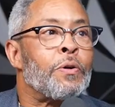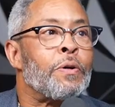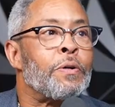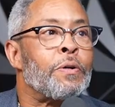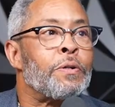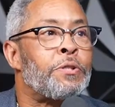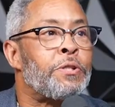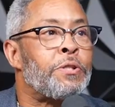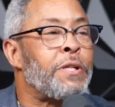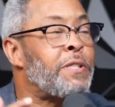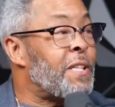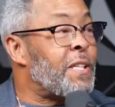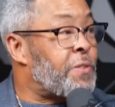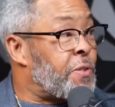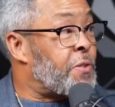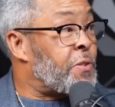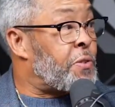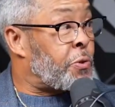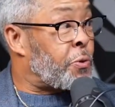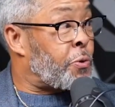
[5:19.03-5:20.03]
she just
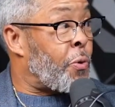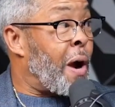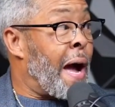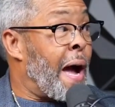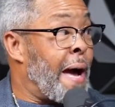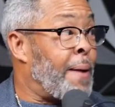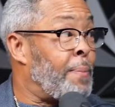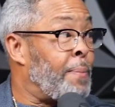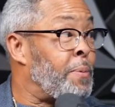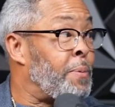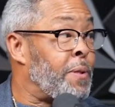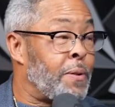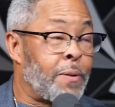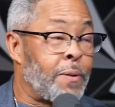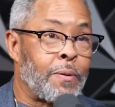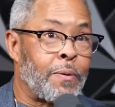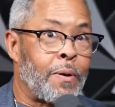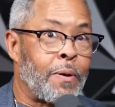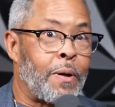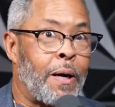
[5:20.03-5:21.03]
described
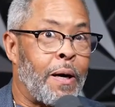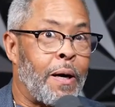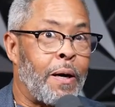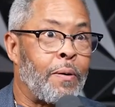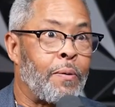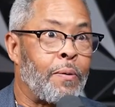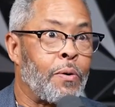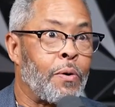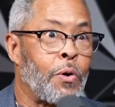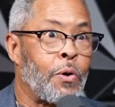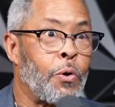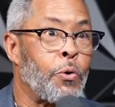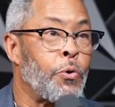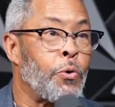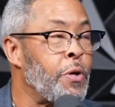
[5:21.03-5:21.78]
who